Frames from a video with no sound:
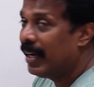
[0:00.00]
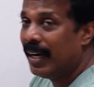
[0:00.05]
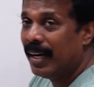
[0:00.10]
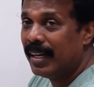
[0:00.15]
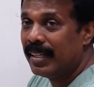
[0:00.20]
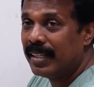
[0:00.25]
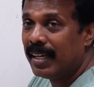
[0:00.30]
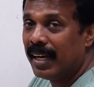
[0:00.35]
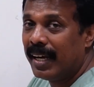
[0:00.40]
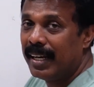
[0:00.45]

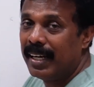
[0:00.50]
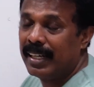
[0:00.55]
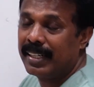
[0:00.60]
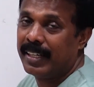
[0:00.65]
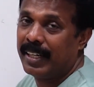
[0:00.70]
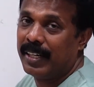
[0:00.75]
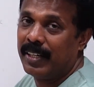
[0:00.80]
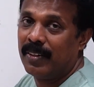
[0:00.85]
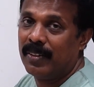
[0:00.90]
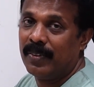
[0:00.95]
and the anal
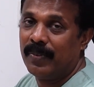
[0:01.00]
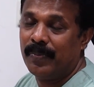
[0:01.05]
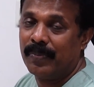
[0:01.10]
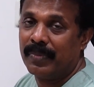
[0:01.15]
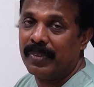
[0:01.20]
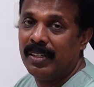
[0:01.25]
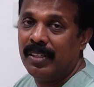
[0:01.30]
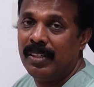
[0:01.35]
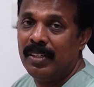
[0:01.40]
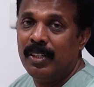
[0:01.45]
canal.
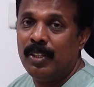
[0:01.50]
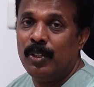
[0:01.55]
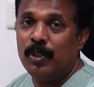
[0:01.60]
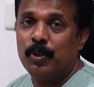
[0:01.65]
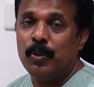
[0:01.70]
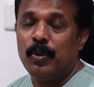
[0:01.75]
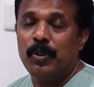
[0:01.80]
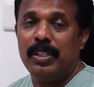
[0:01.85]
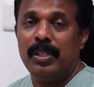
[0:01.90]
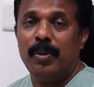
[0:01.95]

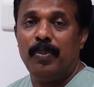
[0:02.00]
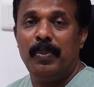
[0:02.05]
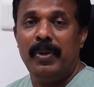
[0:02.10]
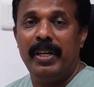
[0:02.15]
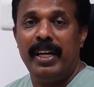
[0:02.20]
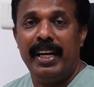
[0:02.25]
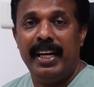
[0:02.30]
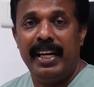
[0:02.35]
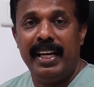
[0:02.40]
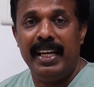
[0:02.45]
So the
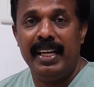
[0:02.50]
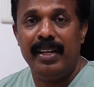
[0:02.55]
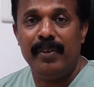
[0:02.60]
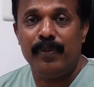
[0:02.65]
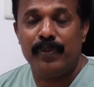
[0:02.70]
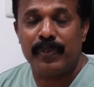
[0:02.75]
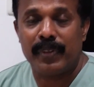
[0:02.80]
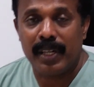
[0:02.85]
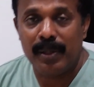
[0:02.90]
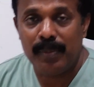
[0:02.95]

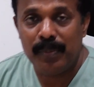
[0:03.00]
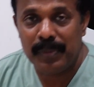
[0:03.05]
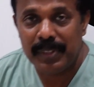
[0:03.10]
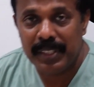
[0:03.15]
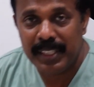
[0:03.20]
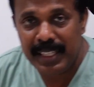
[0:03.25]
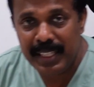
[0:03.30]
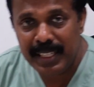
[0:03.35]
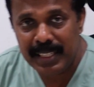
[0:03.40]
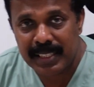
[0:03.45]
bleeding
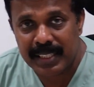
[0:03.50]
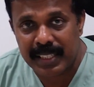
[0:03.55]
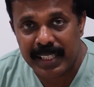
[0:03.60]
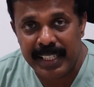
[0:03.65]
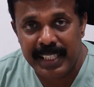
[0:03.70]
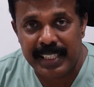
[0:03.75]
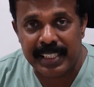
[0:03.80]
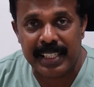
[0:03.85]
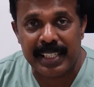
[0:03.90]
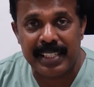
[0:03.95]
from these
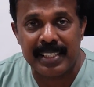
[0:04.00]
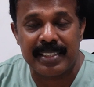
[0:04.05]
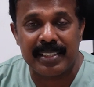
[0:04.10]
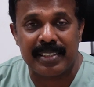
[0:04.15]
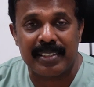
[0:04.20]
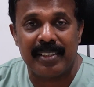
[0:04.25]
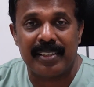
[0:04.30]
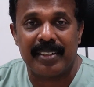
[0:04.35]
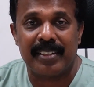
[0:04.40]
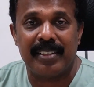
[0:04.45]

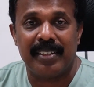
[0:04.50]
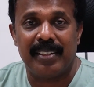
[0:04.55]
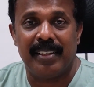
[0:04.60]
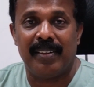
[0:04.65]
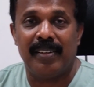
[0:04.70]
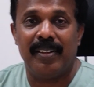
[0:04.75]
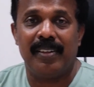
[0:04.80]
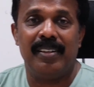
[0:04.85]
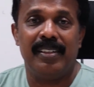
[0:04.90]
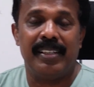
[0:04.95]
regions are
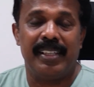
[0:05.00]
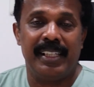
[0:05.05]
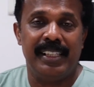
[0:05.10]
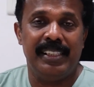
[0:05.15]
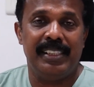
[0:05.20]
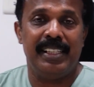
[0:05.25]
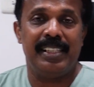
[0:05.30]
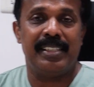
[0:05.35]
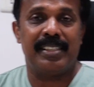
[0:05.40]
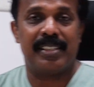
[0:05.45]
called
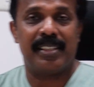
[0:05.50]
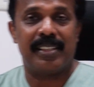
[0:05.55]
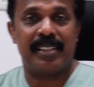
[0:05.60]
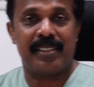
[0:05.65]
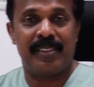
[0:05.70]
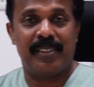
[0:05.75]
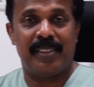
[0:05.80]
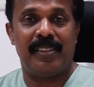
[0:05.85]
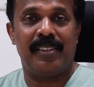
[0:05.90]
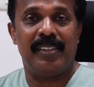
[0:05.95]

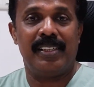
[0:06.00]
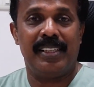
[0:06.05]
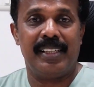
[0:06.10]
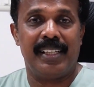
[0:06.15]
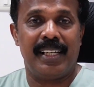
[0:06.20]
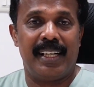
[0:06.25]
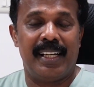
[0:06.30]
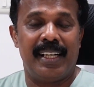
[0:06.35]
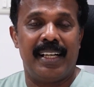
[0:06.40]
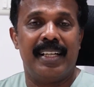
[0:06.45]

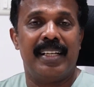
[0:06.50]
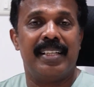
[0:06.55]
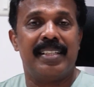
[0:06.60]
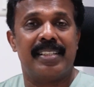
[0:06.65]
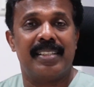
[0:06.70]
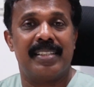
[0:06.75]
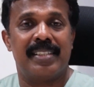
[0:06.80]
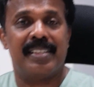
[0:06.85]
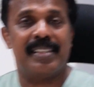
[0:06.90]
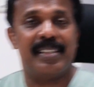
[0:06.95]

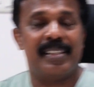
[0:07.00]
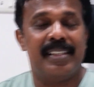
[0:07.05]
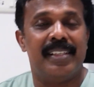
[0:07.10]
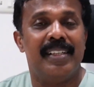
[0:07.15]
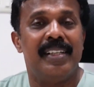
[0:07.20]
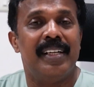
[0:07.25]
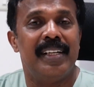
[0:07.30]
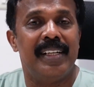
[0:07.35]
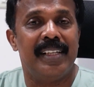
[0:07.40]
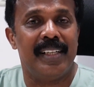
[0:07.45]
as
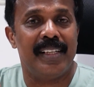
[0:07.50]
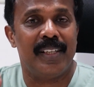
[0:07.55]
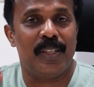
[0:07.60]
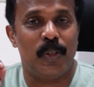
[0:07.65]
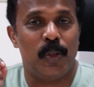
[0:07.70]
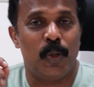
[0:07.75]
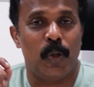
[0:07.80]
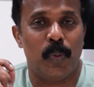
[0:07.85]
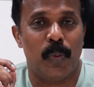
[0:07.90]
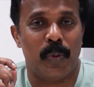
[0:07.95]
a
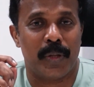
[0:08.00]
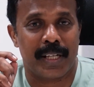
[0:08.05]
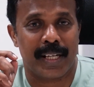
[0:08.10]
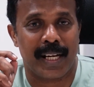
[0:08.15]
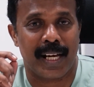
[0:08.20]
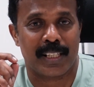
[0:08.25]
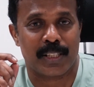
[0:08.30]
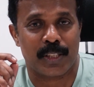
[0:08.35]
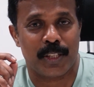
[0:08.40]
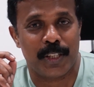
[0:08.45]
lower
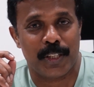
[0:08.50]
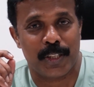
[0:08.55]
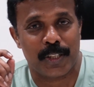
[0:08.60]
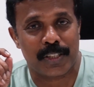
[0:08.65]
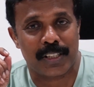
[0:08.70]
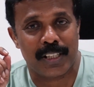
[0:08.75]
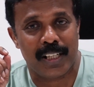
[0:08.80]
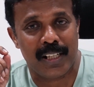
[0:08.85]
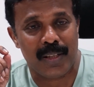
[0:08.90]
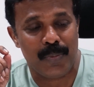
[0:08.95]

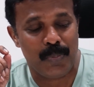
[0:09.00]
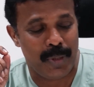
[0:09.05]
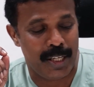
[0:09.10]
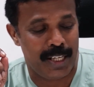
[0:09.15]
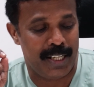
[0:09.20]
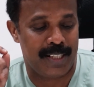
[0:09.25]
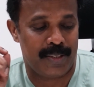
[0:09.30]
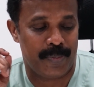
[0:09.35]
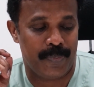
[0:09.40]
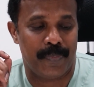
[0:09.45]
gastrointestinal
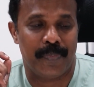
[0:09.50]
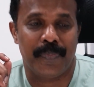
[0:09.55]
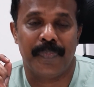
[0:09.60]
bleeding.